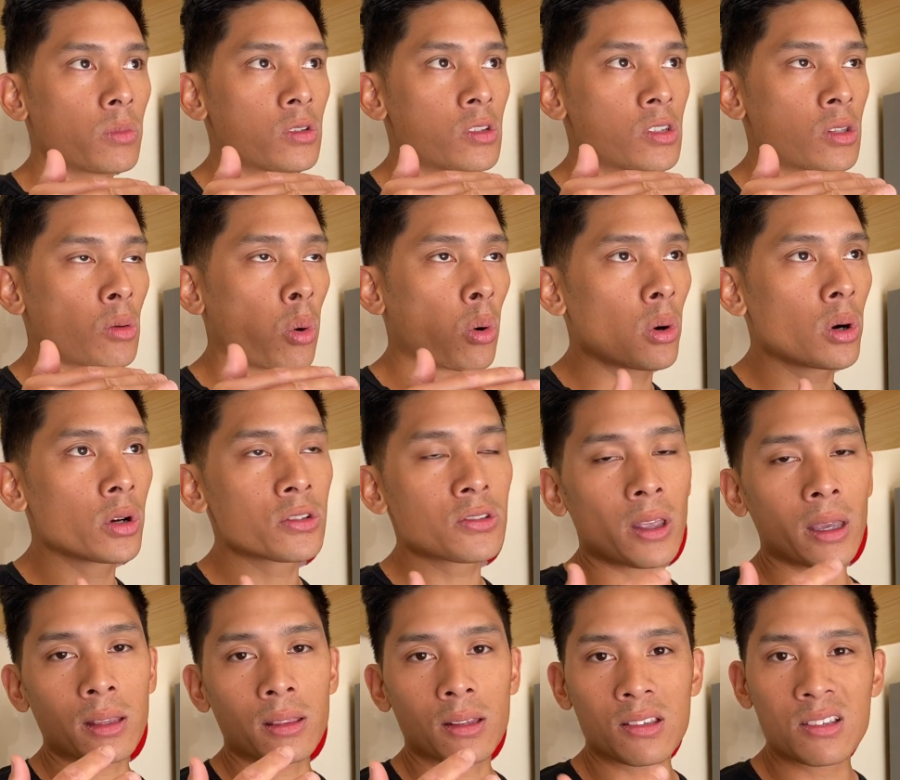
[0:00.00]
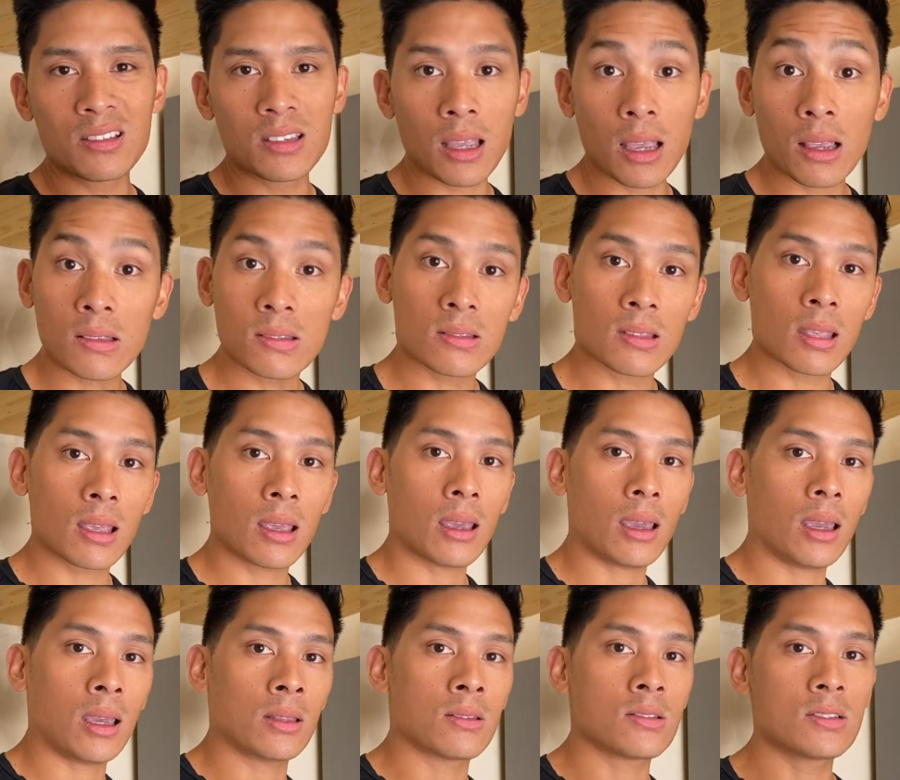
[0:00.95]
towards like the sixth
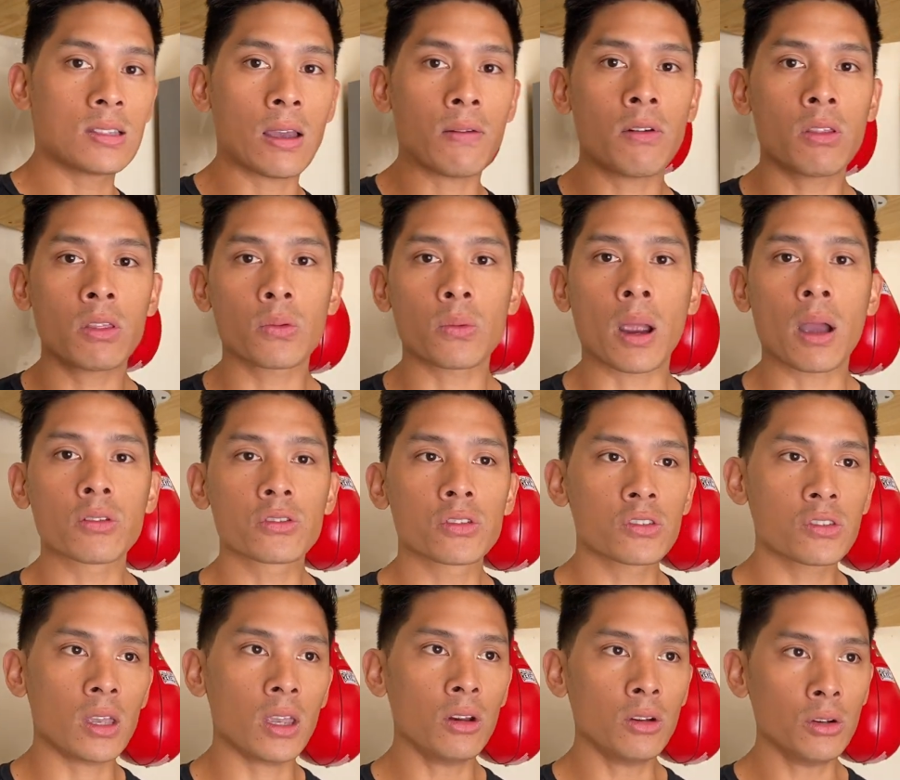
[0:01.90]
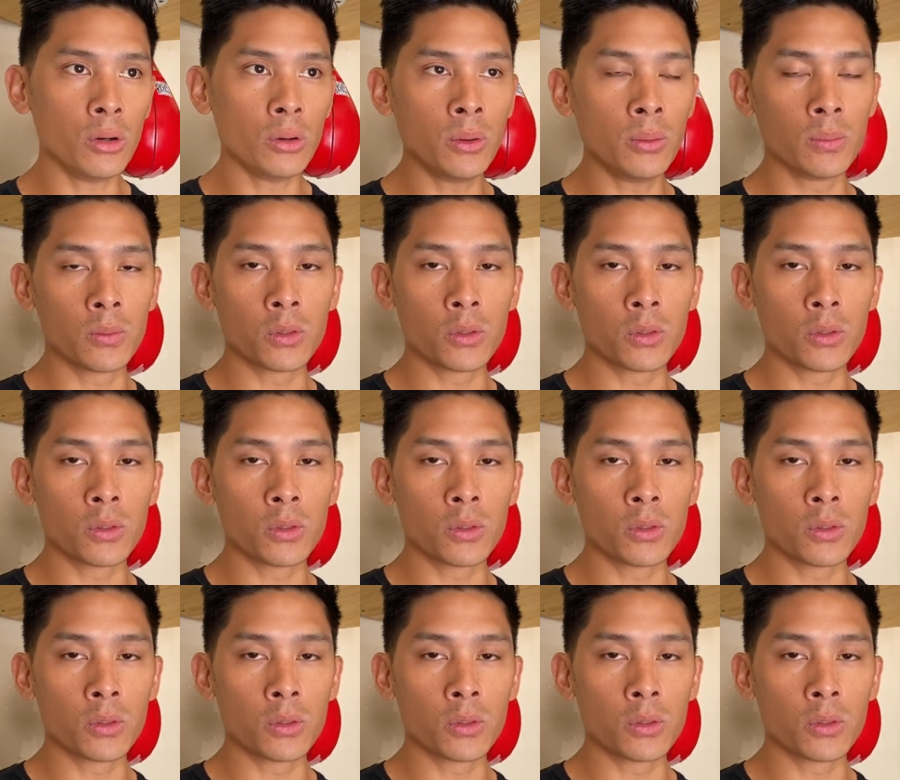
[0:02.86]
and seventh round, so say you're doing